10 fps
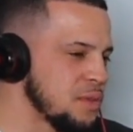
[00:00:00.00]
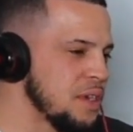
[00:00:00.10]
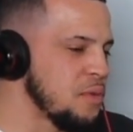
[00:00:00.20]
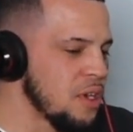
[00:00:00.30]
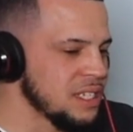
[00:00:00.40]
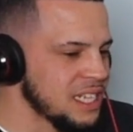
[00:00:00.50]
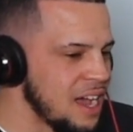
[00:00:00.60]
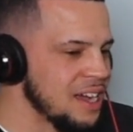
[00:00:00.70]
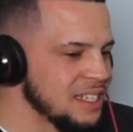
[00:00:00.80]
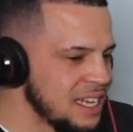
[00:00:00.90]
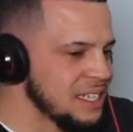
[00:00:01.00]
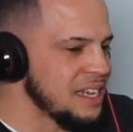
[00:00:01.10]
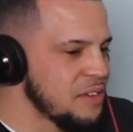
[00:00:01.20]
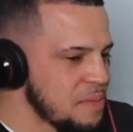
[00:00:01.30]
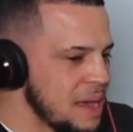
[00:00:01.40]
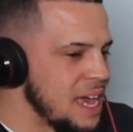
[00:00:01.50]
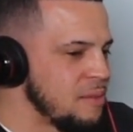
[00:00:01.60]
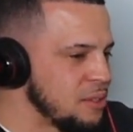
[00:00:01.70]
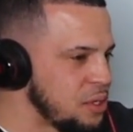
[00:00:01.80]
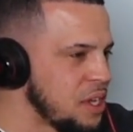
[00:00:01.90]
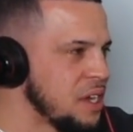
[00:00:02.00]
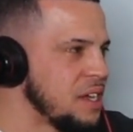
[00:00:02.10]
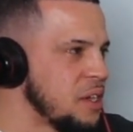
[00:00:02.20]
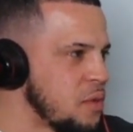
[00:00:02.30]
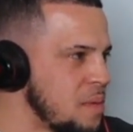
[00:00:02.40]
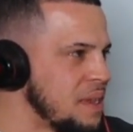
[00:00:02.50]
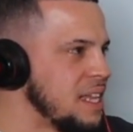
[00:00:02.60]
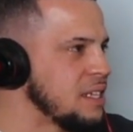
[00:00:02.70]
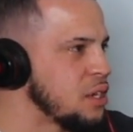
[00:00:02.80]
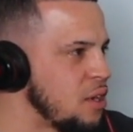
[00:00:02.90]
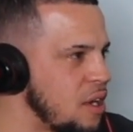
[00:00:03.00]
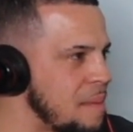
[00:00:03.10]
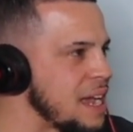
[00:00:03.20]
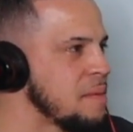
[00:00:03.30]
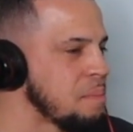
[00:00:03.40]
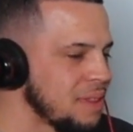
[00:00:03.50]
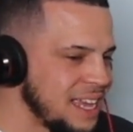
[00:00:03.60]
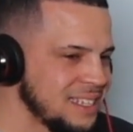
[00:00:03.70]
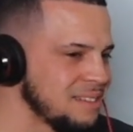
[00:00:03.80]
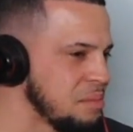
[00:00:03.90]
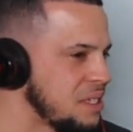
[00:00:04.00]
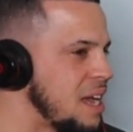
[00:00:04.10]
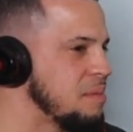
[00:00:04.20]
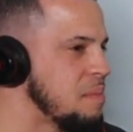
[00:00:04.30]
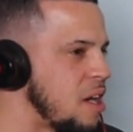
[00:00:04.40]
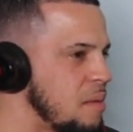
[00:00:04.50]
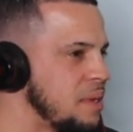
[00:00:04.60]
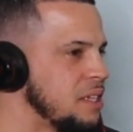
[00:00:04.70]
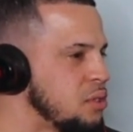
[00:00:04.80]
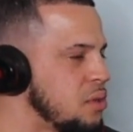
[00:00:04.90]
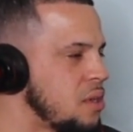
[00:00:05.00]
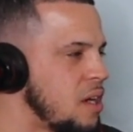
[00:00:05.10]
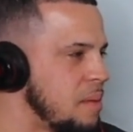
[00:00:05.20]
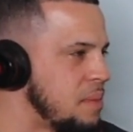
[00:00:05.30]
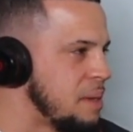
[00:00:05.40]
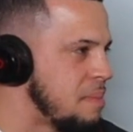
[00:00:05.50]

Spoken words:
so it works out. Because that's every man. Once you get a good woman that's calm, I complain sometimes about her being too calm, but